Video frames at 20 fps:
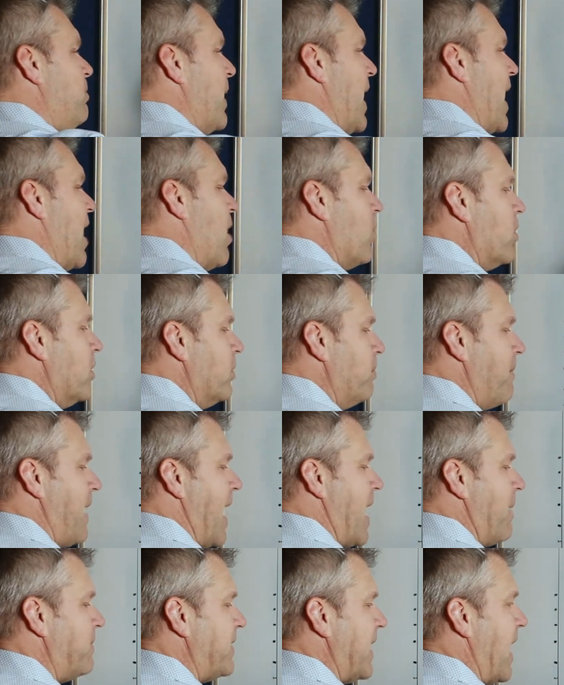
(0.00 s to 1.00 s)
power
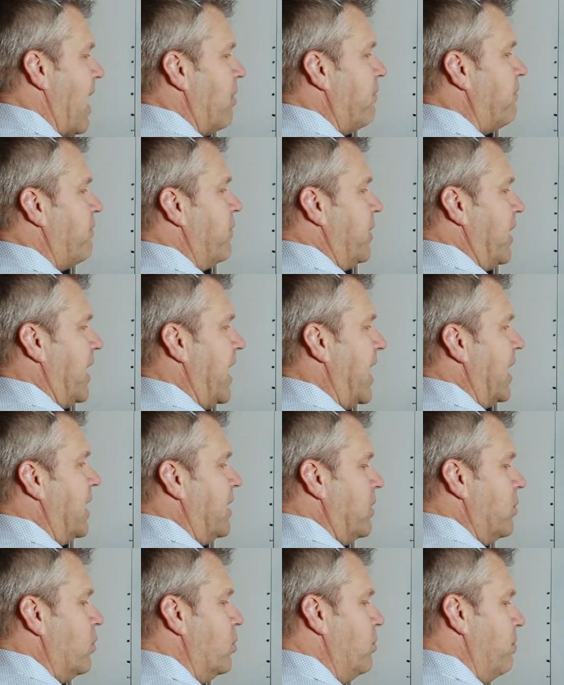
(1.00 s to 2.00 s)
mapped out for an
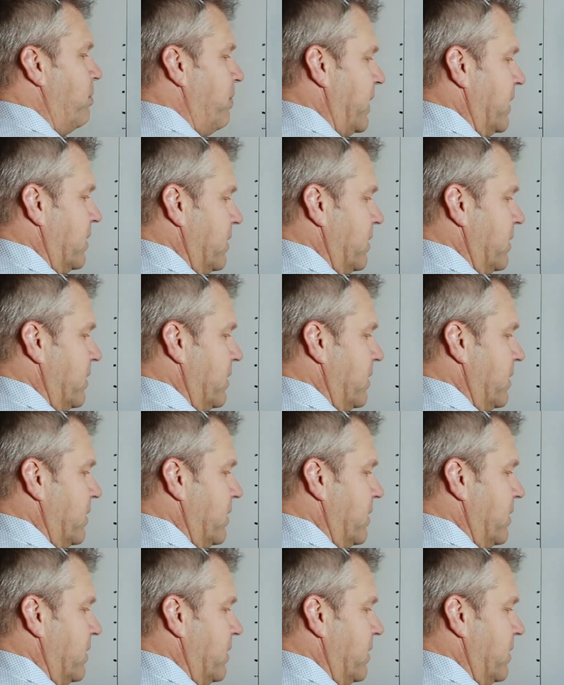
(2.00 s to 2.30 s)
annual